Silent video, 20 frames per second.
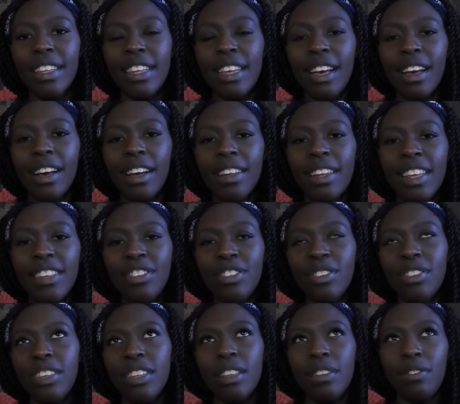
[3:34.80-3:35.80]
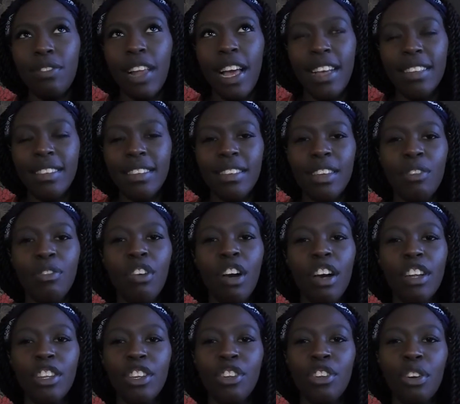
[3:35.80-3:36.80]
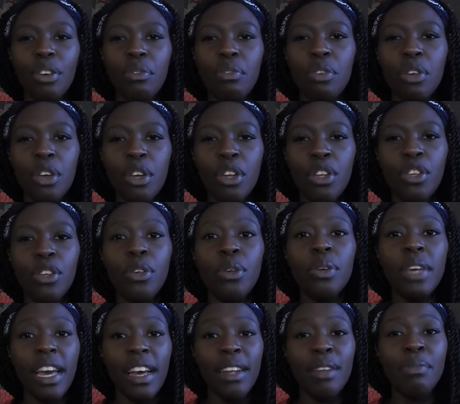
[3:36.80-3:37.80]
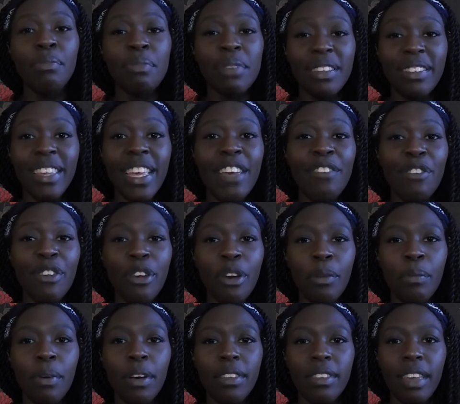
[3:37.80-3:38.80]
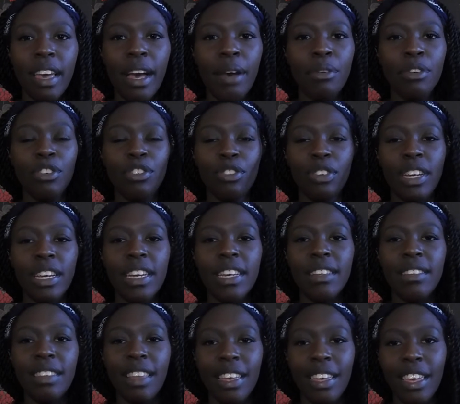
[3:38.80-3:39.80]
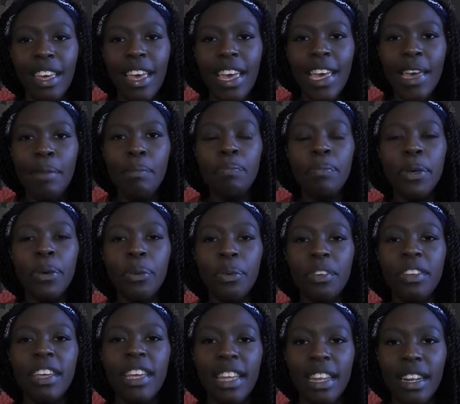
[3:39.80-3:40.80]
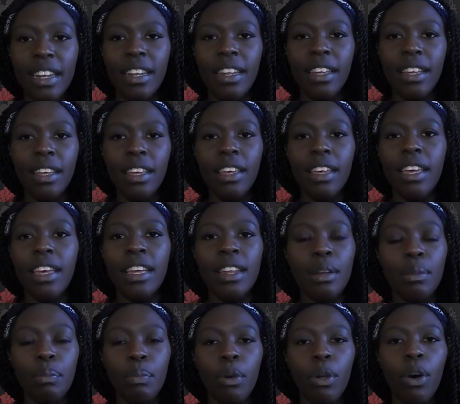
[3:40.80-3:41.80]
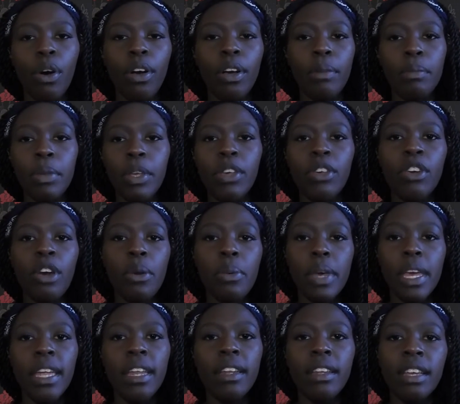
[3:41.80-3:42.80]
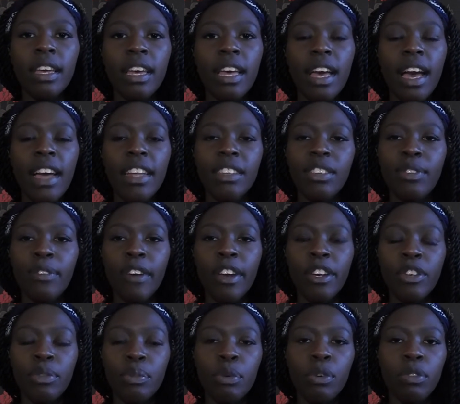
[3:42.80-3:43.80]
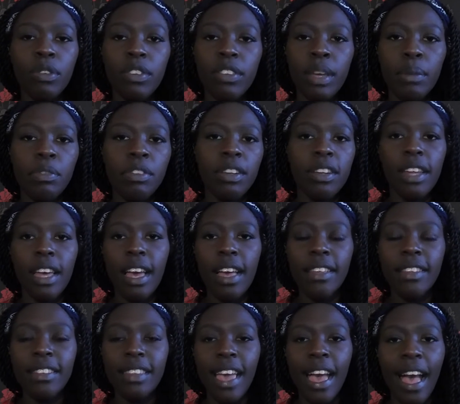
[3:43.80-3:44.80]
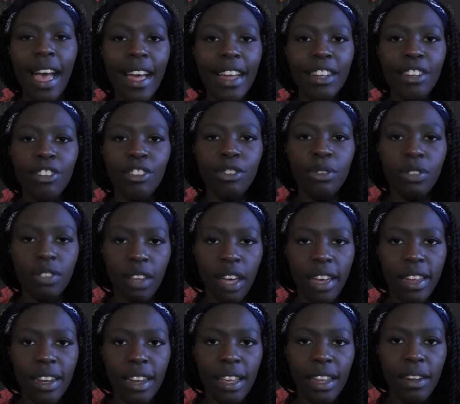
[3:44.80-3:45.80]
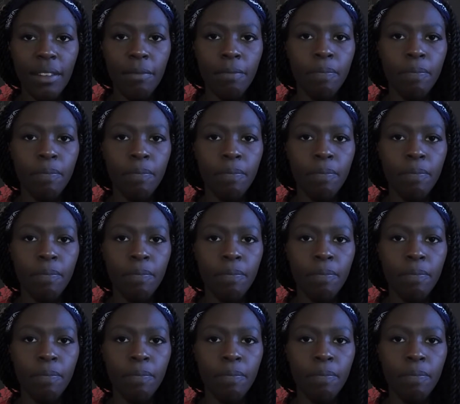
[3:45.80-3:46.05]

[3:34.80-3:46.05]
unless you see the flags that say RADA, you can miss it if you go past Gower Street. It's like built in a block, but you go in and it's a very small reception desk and you sign in,